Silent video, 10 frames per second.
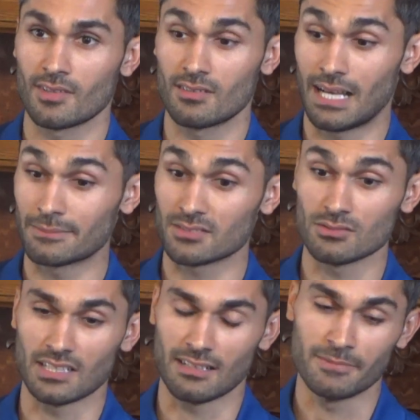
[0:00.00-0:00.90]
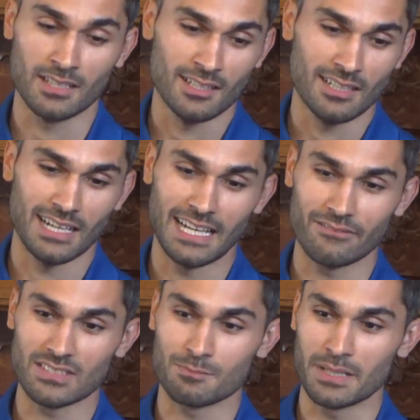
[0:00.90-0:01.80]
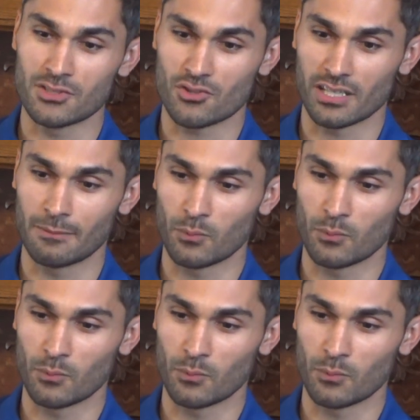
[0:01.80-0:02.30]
Absolutely. And I have this big dream.